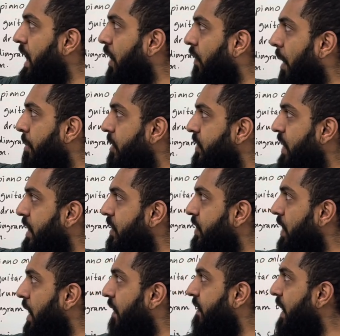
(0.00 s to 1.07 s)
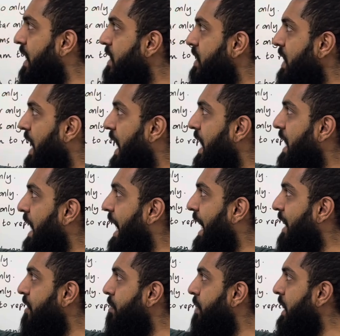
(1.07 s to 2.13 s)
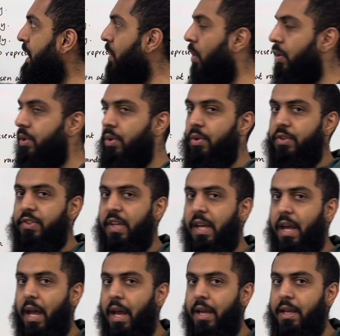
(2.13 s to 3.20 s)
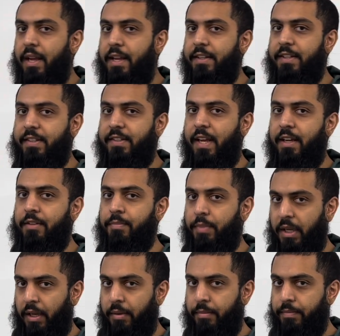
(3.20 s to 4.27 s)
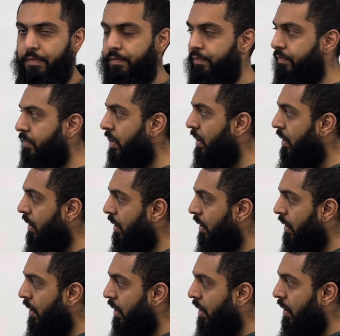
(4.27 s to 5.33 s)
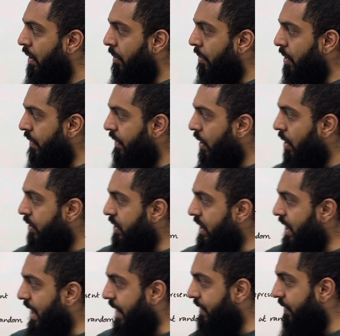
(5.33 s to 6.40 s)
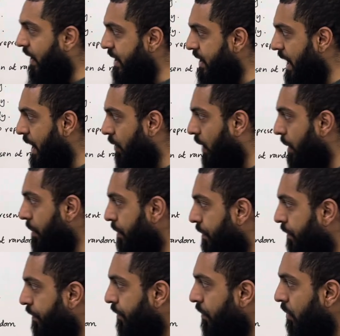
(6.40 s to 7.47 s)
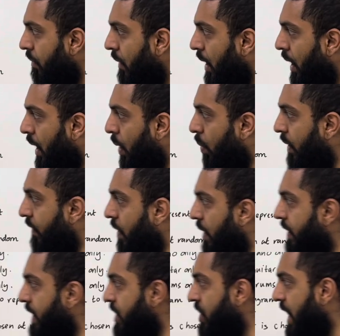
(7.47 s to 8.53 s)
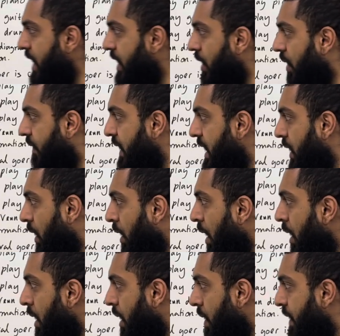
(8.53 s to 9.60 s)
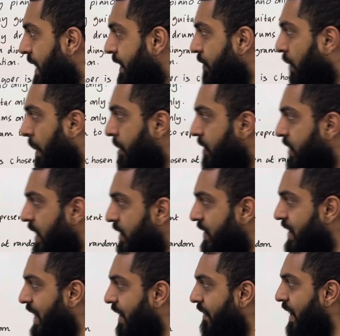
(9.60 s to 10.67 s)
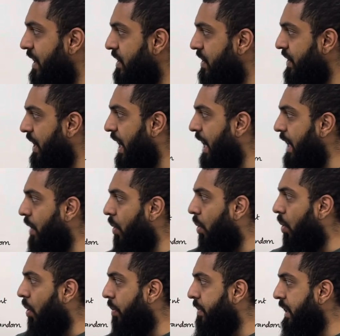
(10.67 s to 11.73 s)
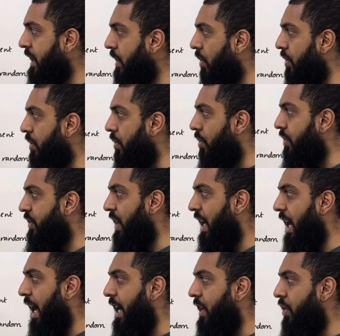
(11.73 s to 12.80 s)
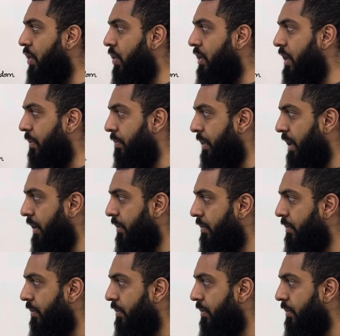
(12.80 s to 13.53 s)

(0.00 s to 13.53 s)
represents the event A and B, or you could say A intersect B. Moving on to the next Venn diagram, we've got this shading over here. This represents the event A or B, or you could say A union B.